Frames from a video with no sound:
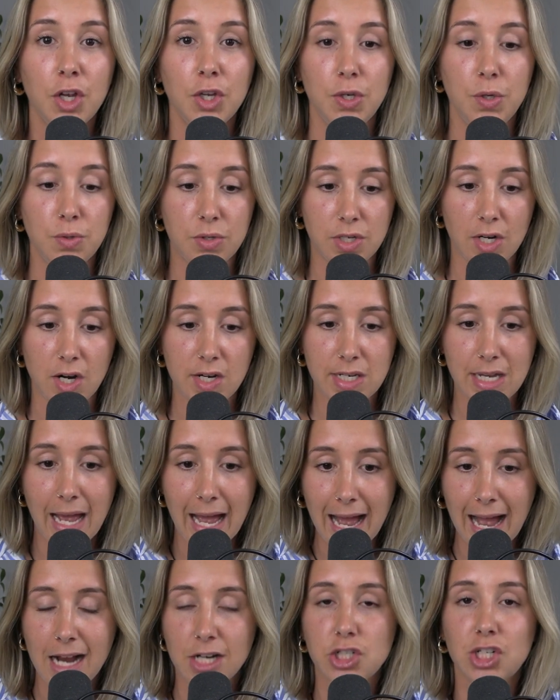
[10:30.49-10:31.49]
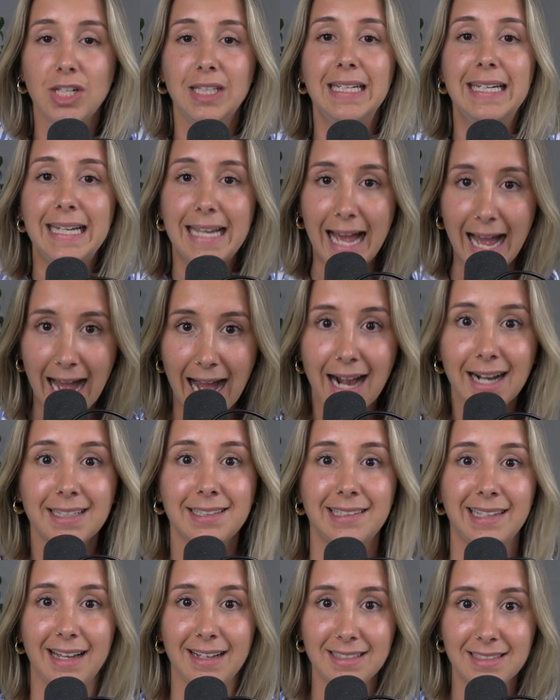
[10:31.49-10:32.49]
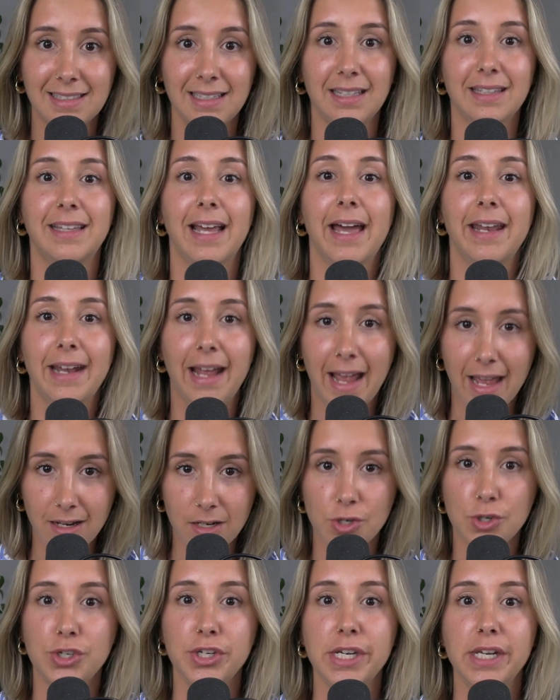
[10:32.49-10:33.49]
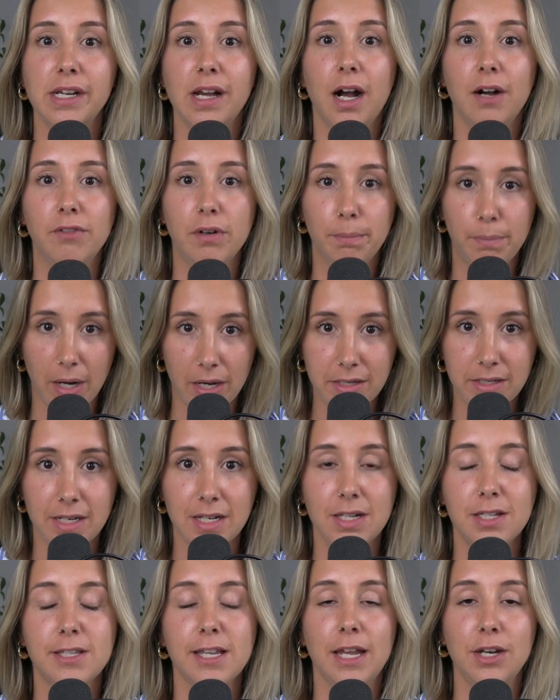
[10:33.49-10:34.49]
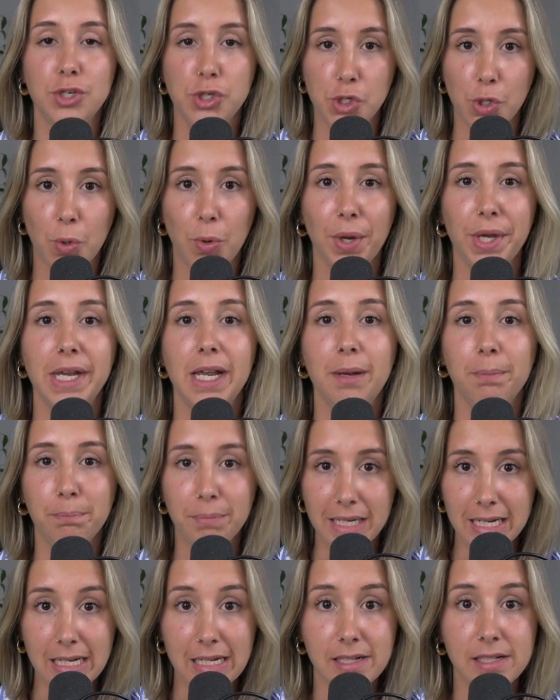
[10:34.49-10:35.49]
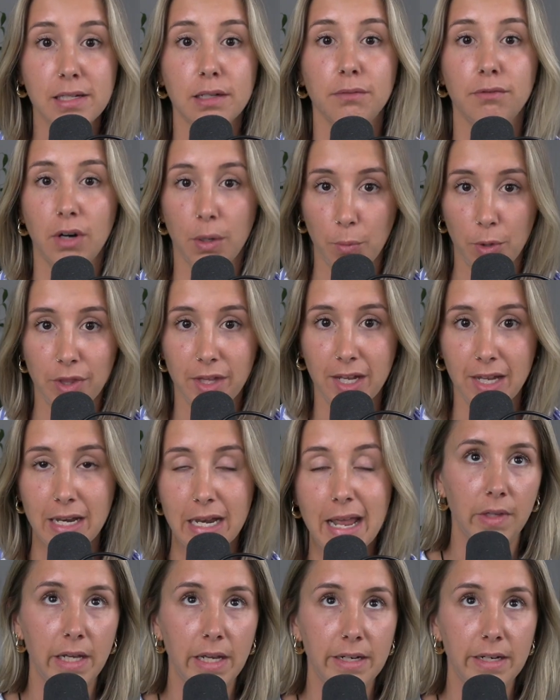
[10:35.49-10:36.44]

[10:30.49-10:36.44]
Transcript: you start to actually access that energy of abundance and joy and peace from within.